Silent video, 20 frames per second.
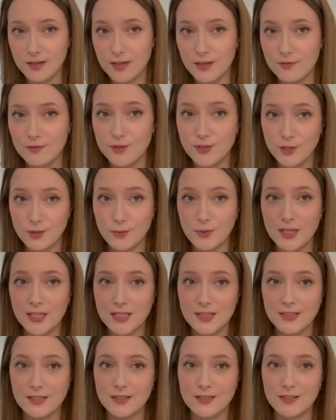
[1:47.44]
for 2
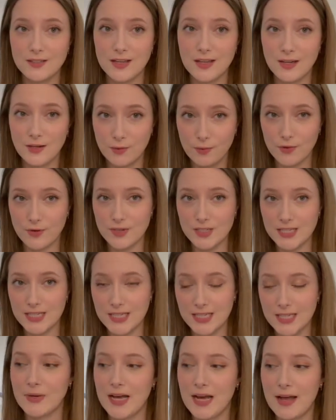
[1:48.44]
weeks in
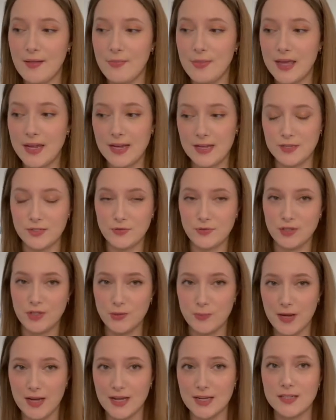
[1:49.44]
quarantine and then entering
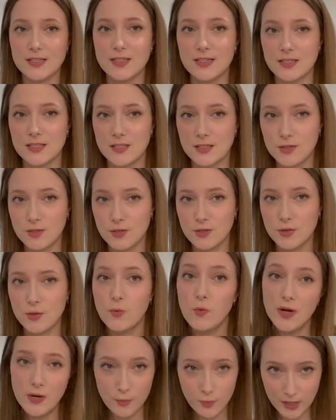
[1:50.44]
Japan doesn't
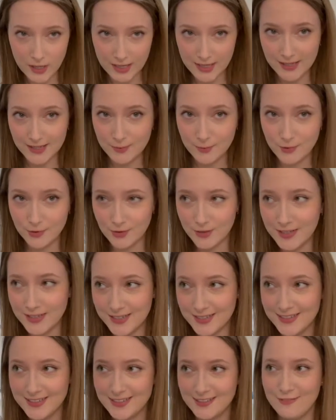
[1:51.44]
quite work anymore.
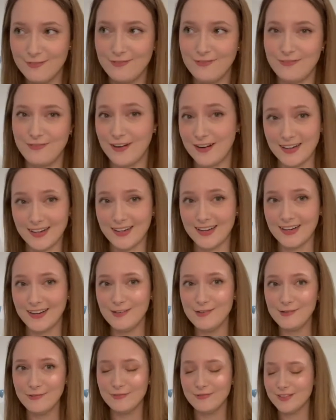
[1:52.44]
Funnily
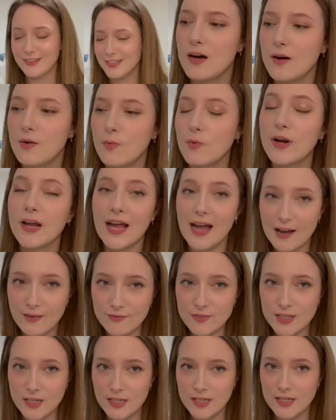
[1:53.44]
enough. What I have
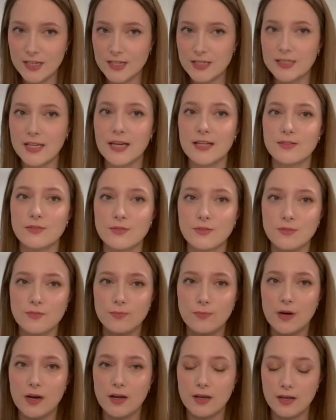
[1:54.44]
done is cancelled
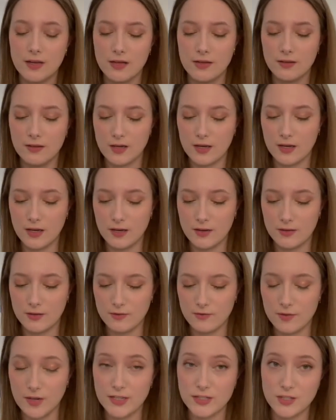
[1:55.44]
my
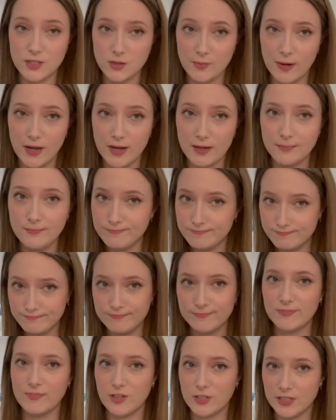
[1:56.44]
flights to Japan,
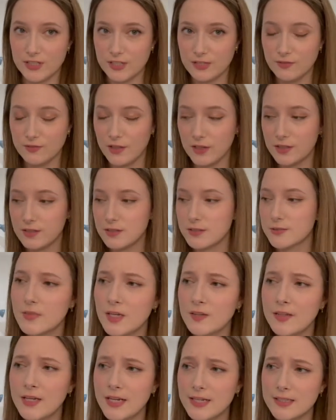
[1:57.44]
first things first.
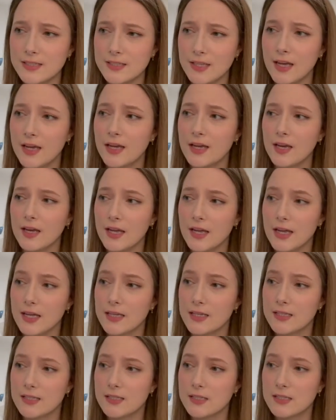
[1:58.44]
The next thing
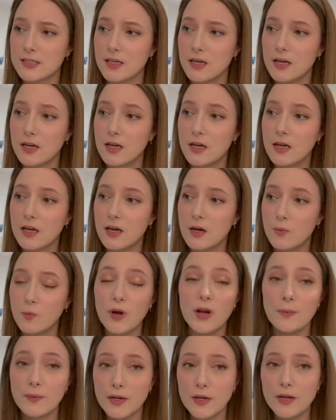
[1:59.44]
is, well,
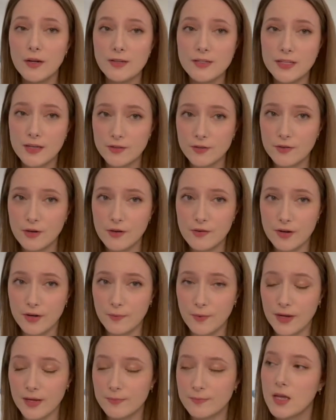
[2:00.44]
I'm going to go to South Korea
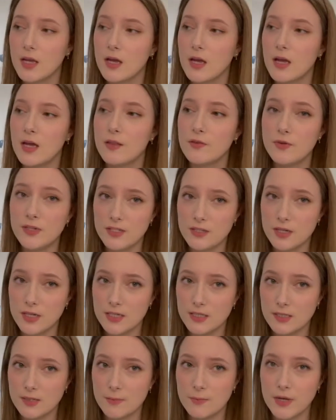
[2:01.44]
anyway. The reason
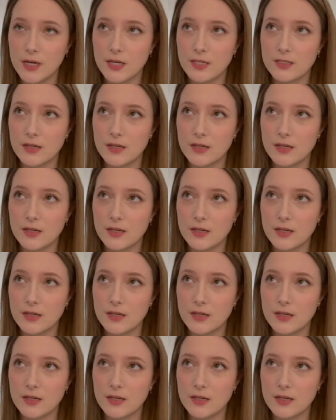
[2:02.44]
is because I